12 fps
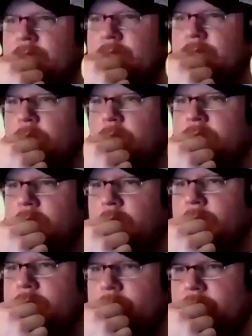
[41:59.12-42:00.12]
well. Tucker
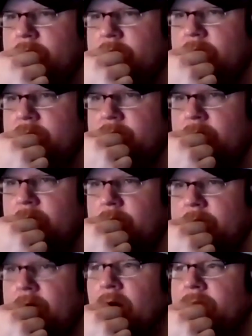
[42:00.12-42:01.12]
Mitchell is certainly
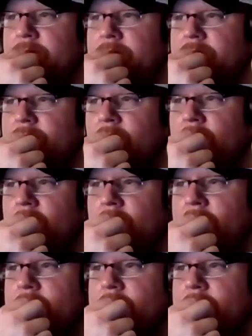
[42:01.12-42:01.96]
an offensive highlight